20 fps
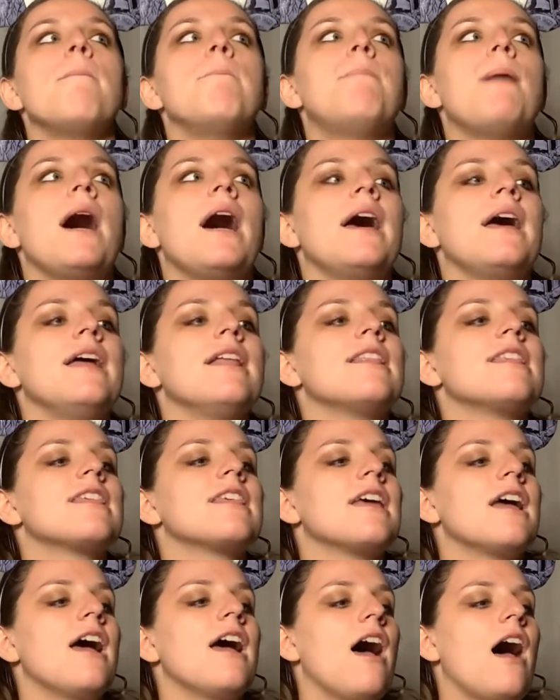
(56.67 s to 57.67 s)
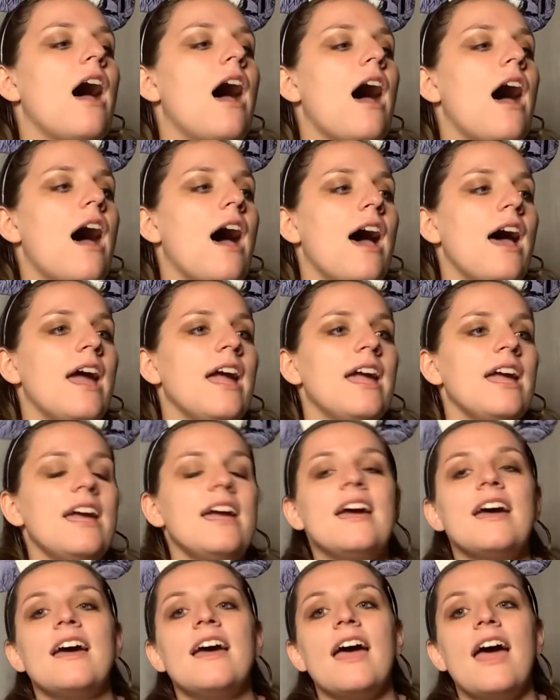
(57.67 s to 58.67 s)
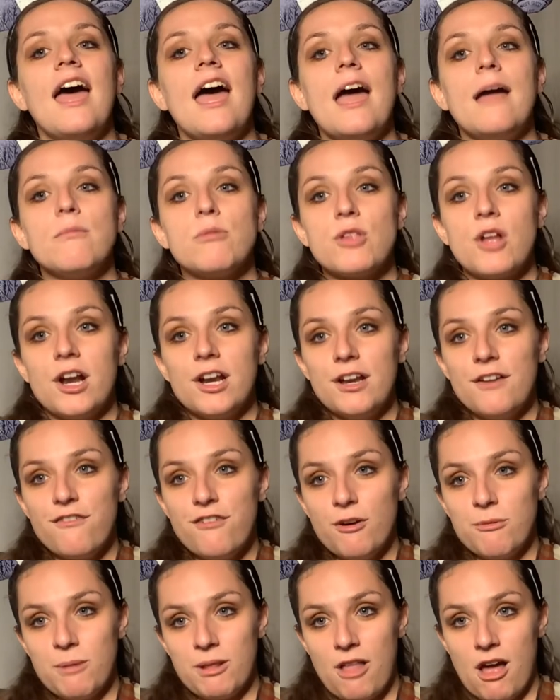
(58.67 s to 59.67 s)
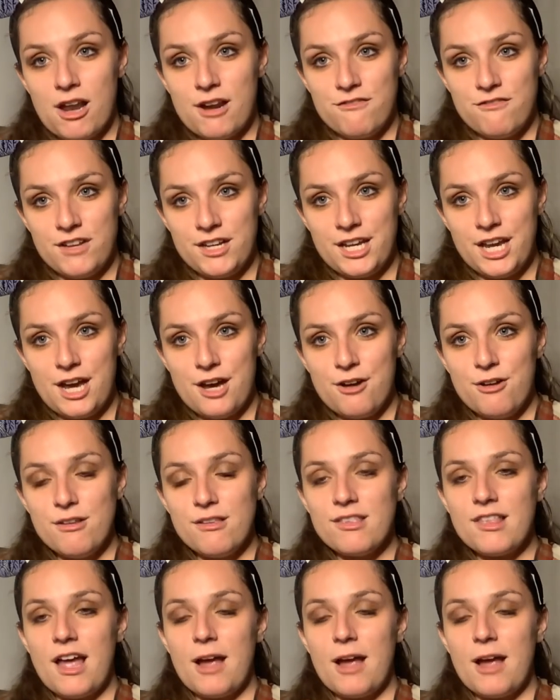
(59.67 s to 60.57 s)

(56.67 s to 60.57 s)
But I am starting to film a lot of videos.